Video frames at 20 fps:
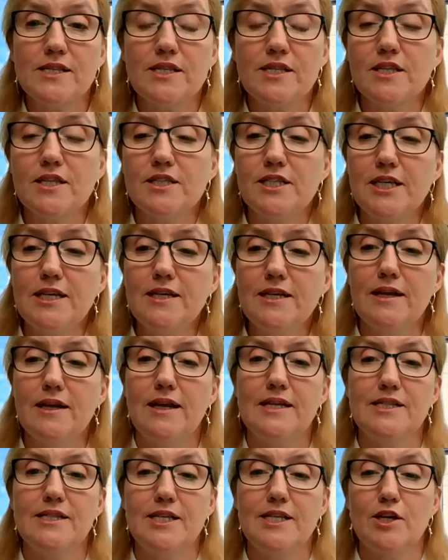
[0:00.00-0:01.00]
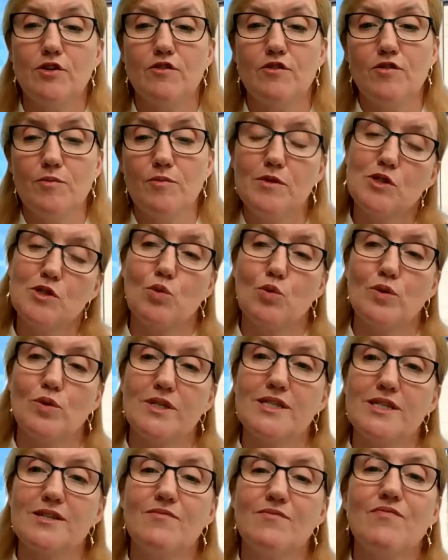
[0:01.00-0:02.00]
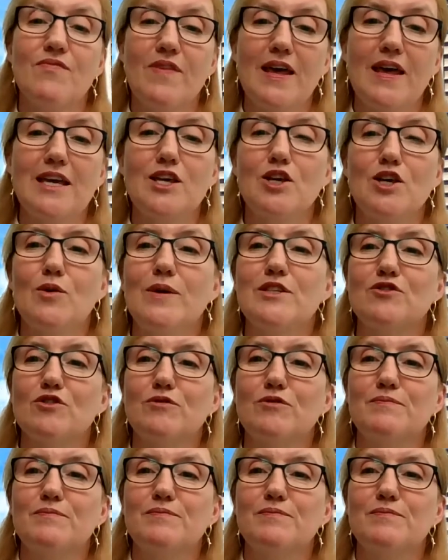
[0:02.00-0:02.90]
Again, I'll address this to the Dean. Let's hear it from the source.